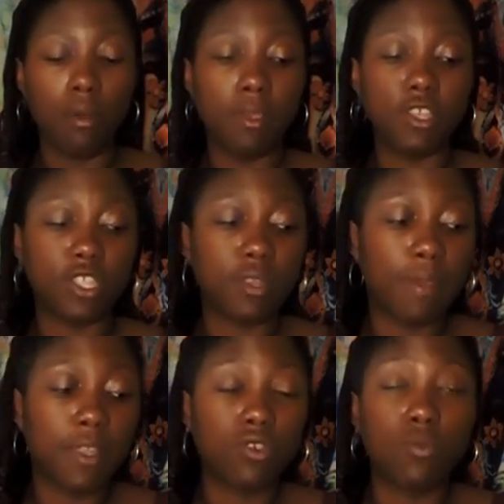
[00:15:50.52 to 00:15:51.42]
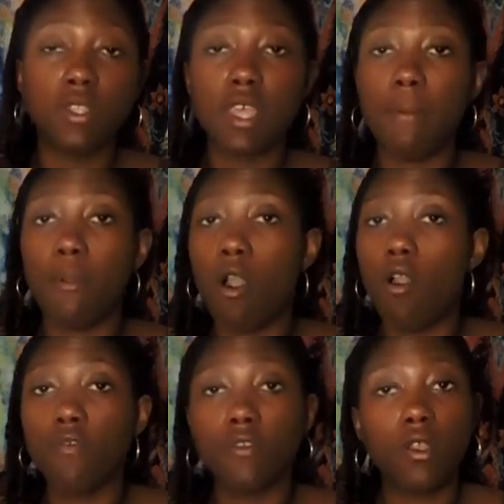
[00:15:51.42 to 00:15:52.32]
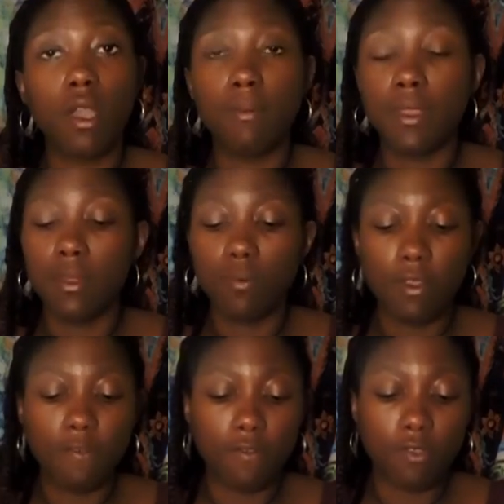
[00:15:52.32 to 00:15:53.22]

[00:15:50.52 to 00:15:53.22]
It just depends on what type of offer they're coming in with.